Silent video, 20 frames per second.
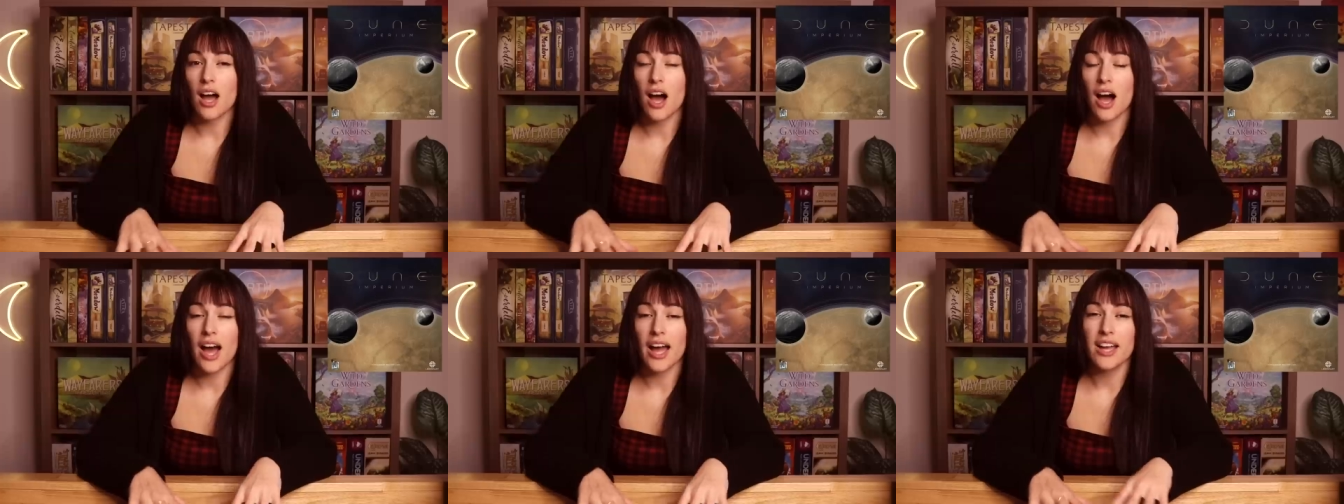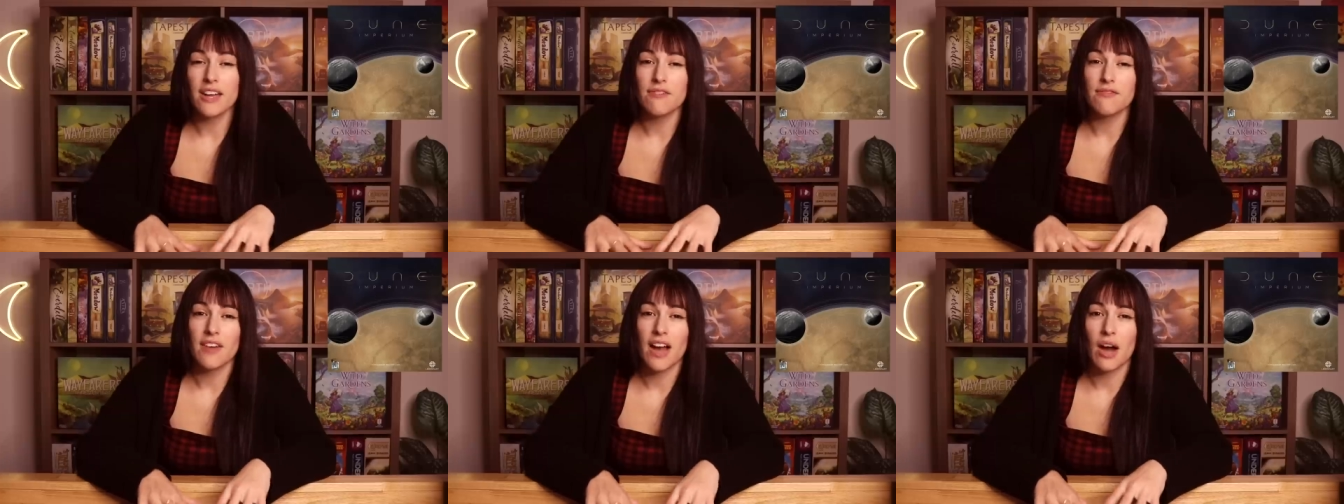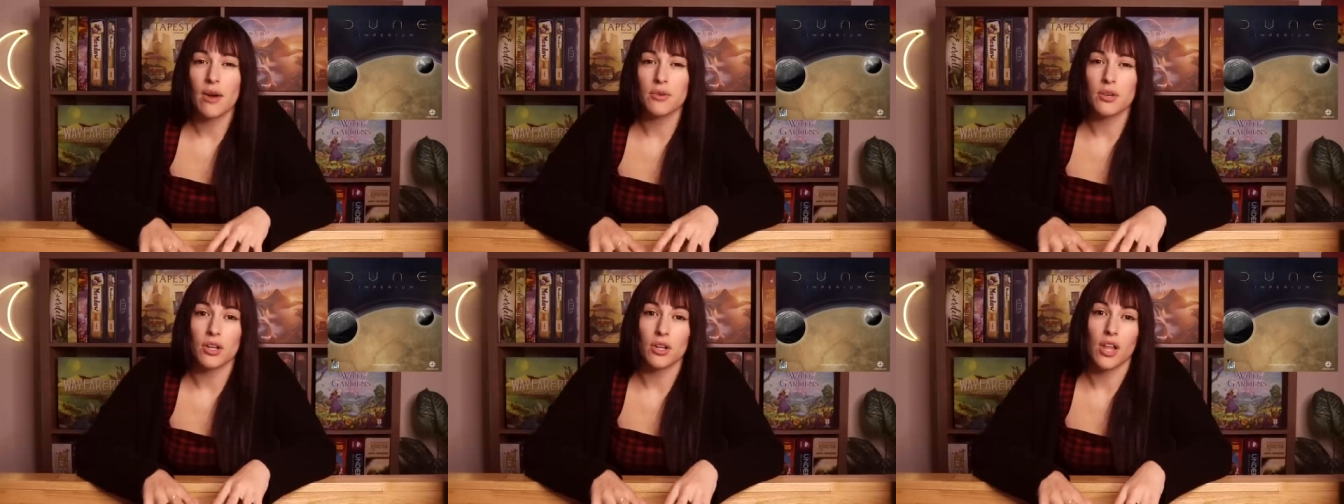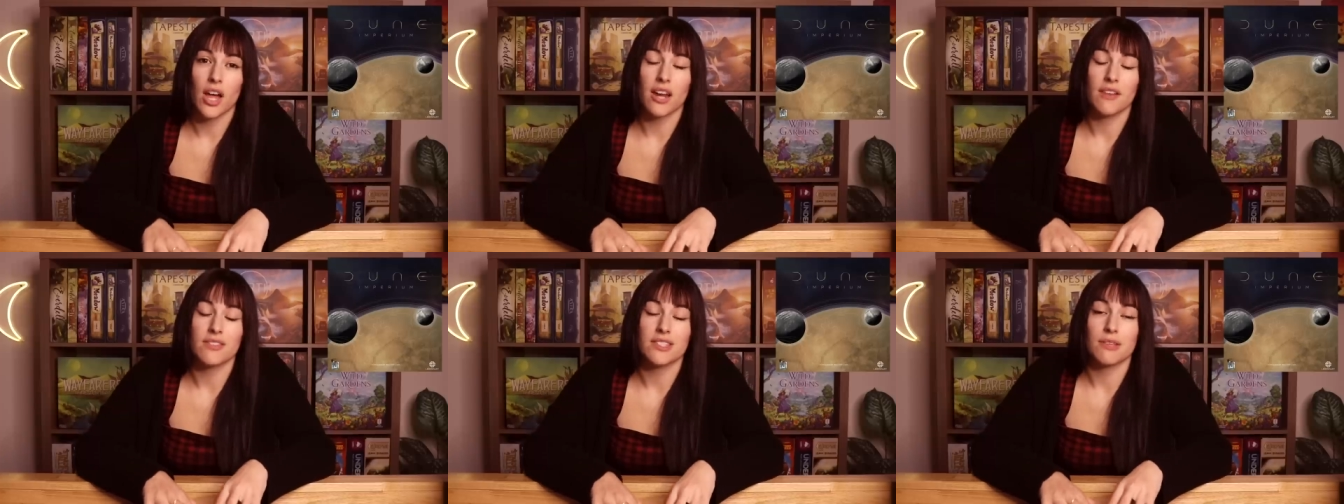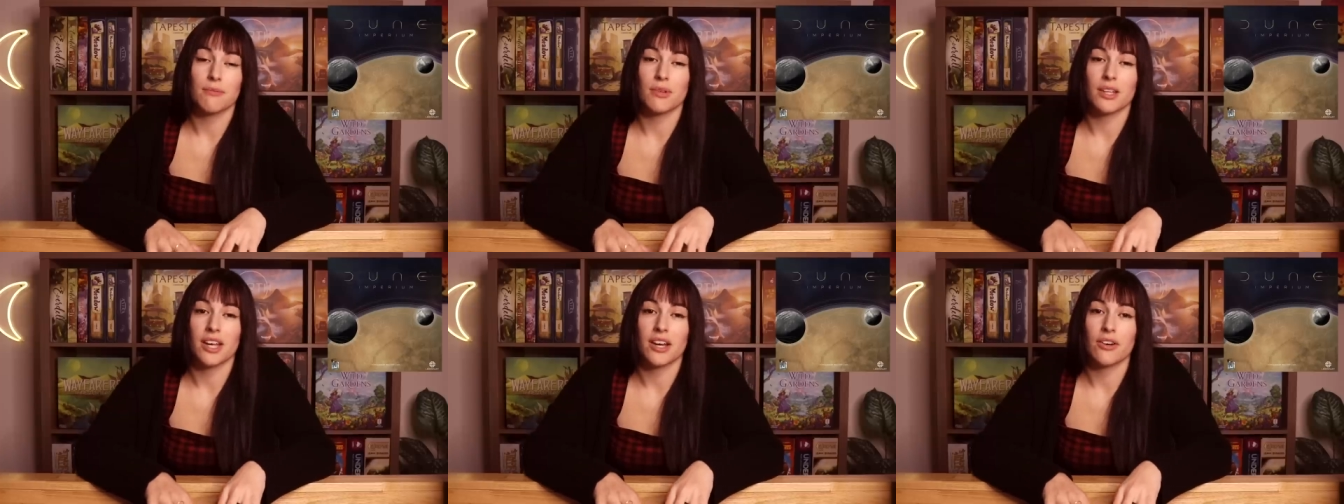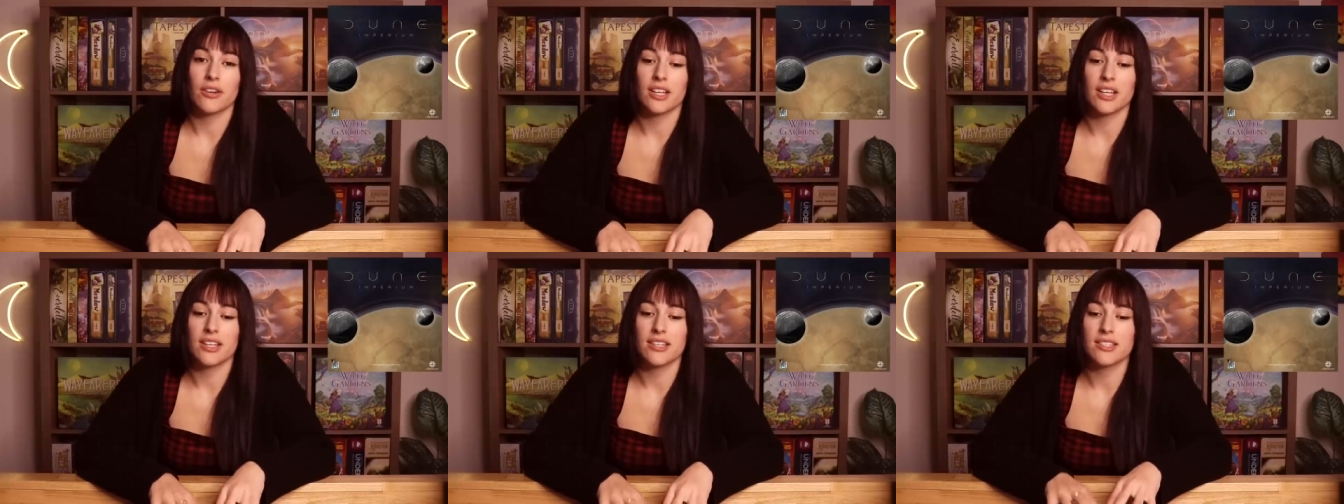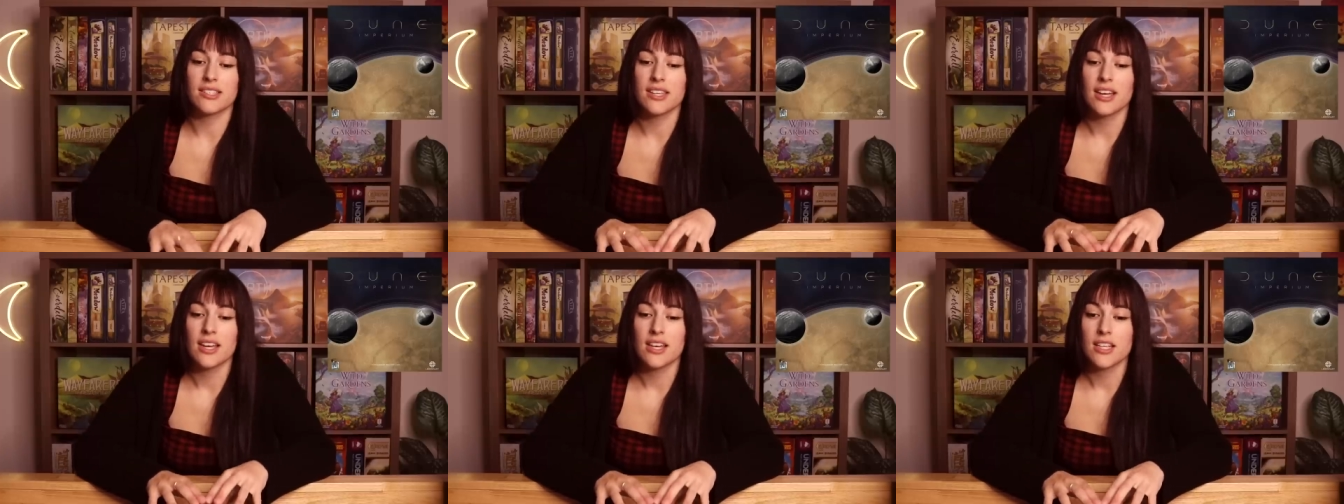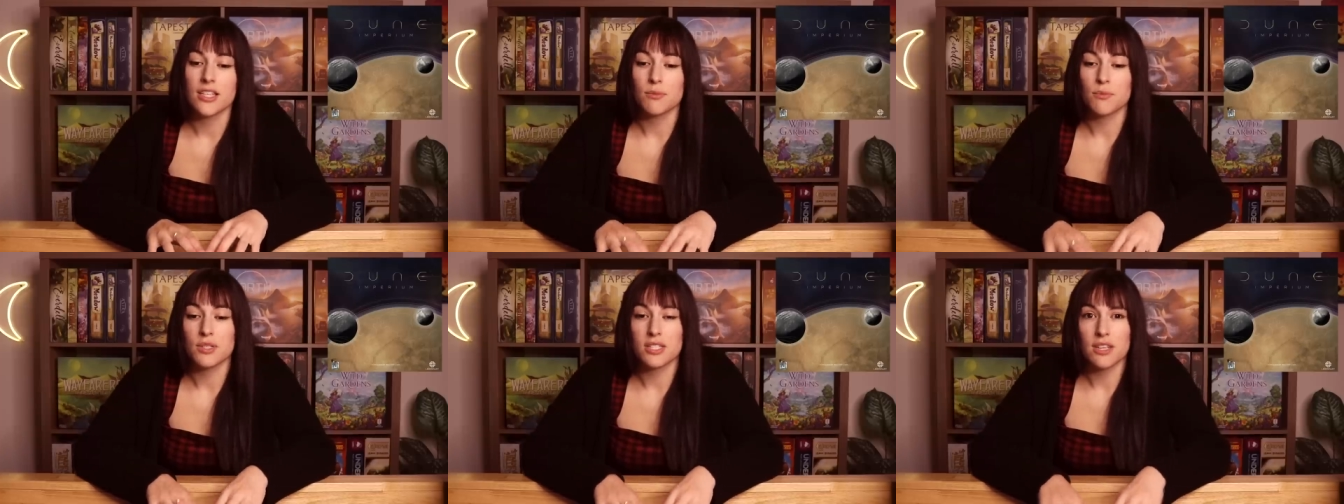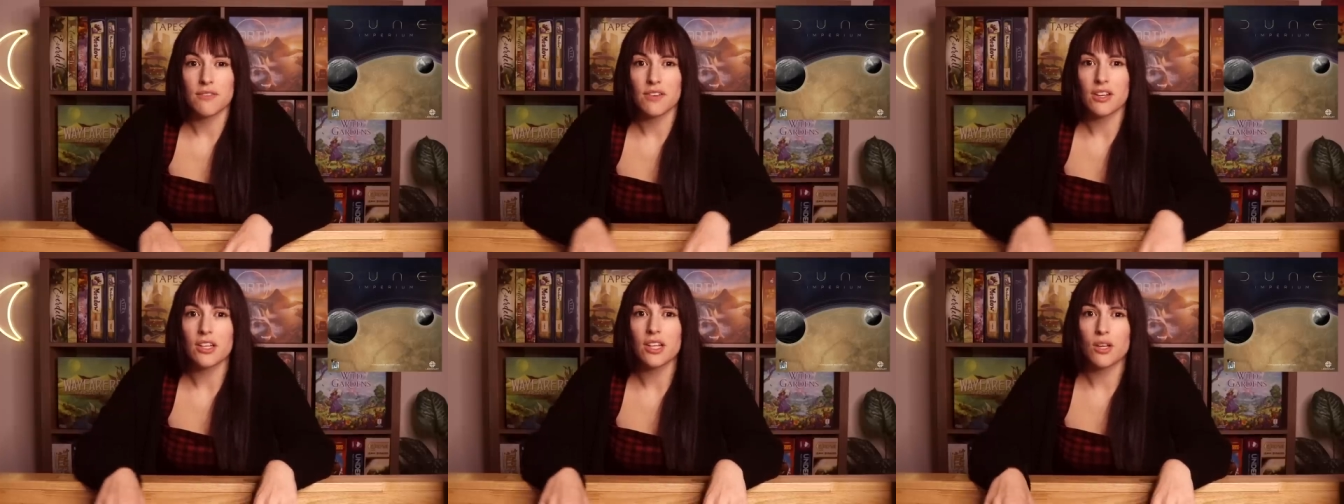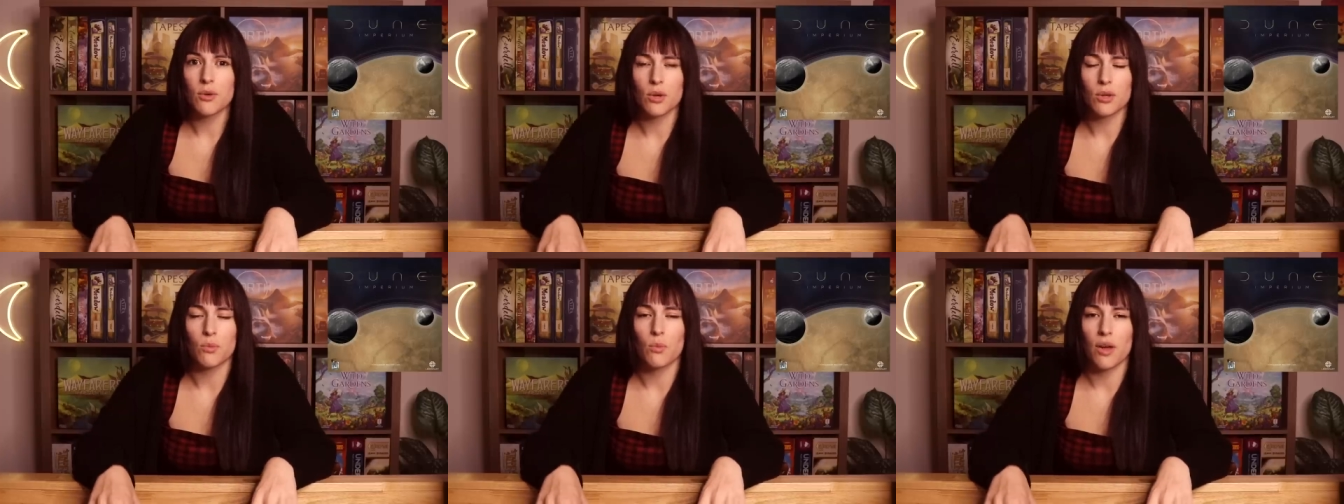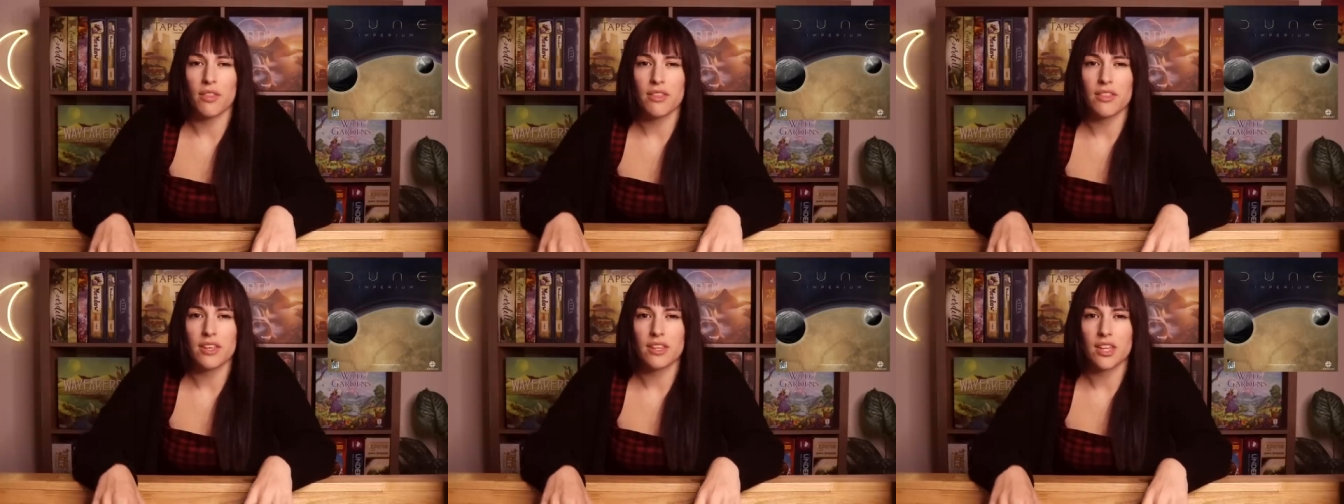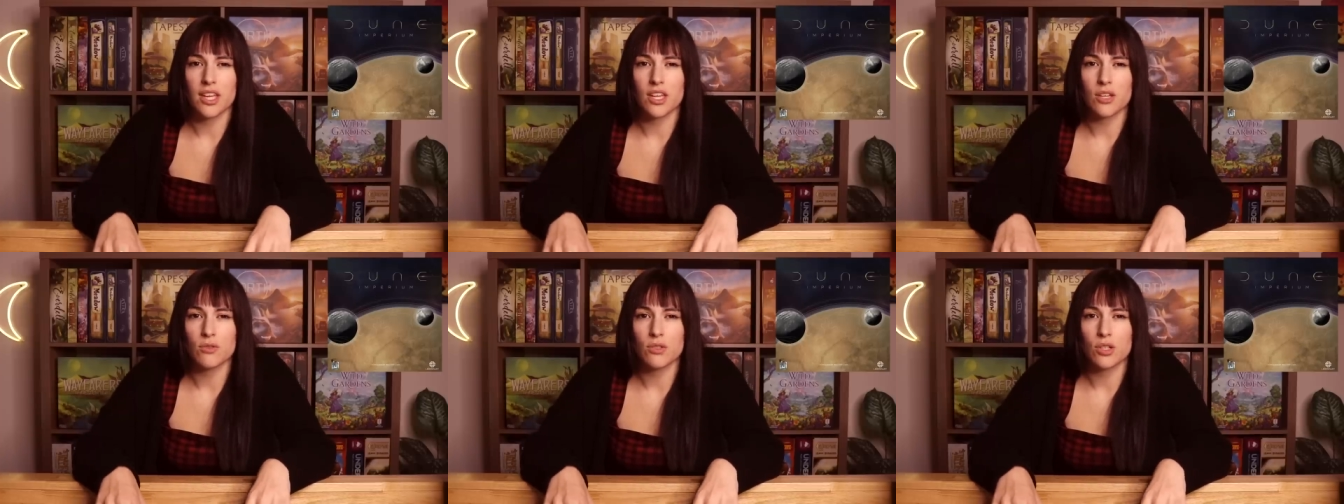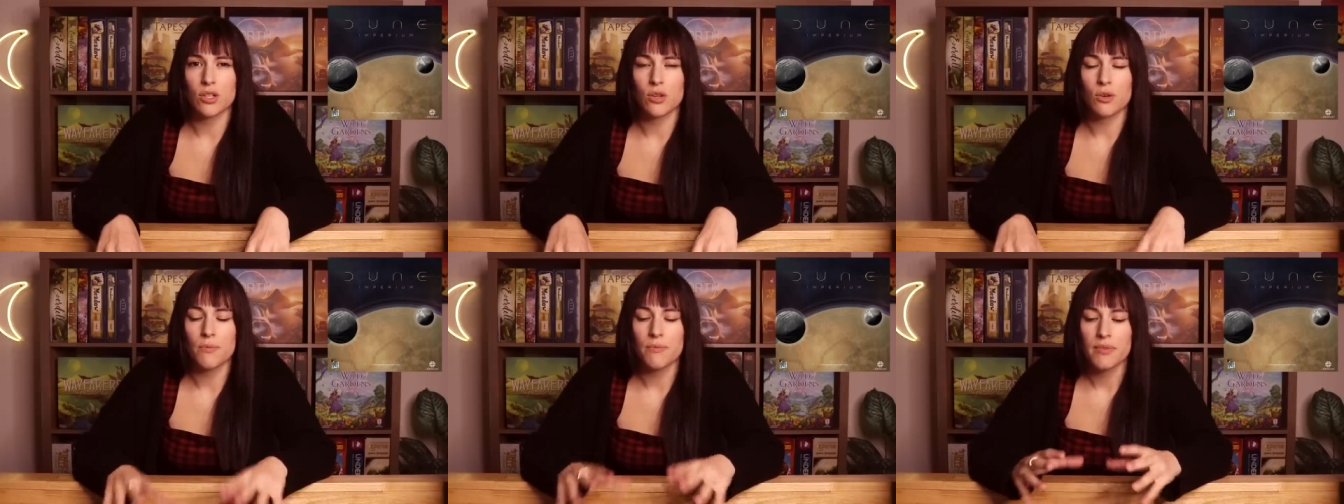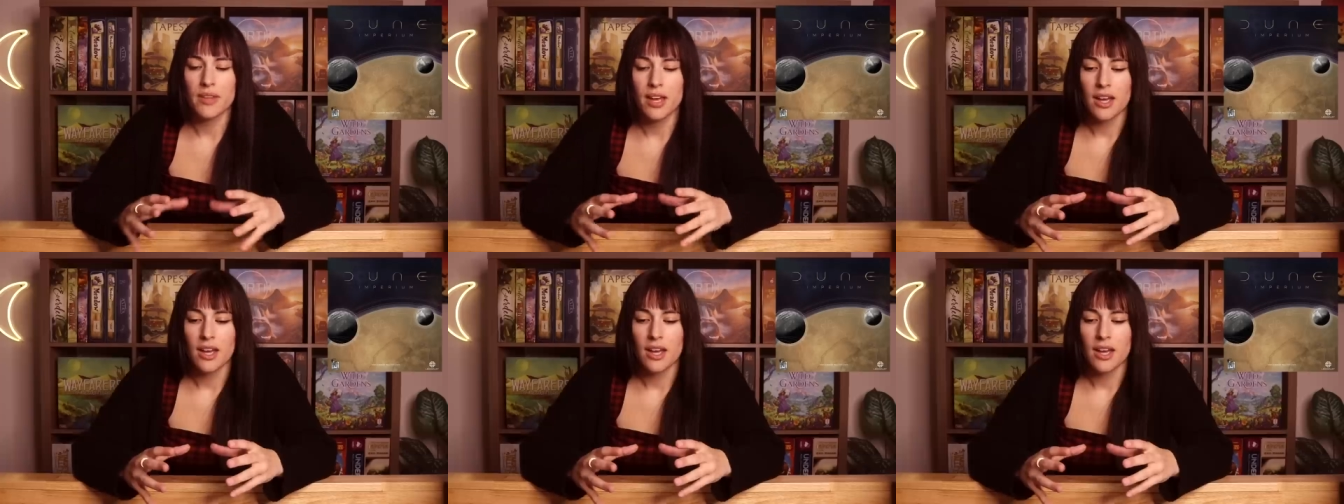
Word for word: I found a lot of similarities, specifically with one thing that you do.